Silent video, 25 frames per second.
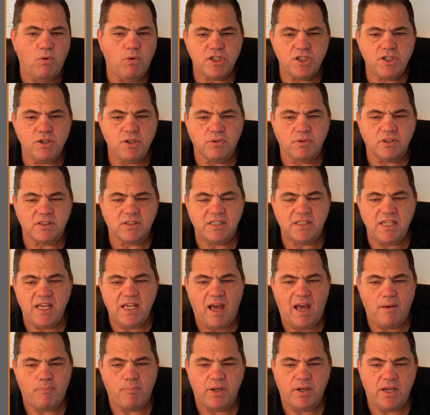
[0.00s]
you will see
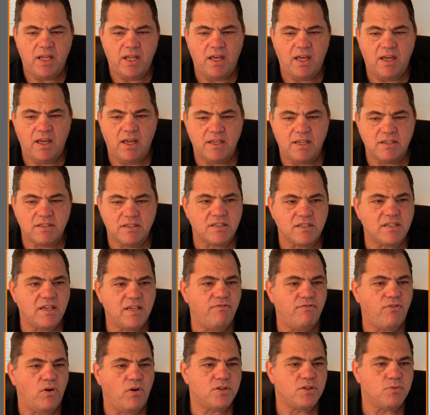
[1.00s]
happen here is this
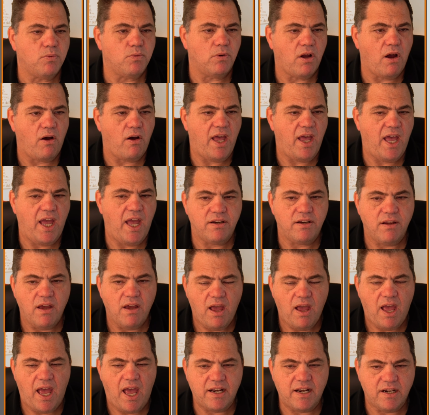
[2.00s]
invoice will go ahead
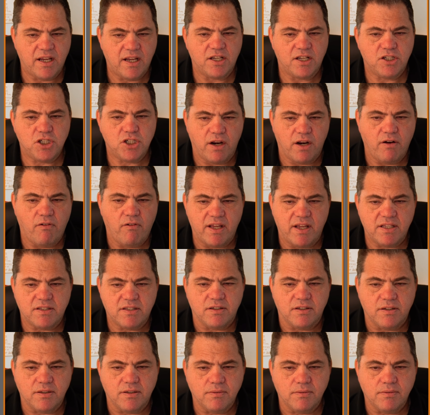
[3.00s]
and get generated.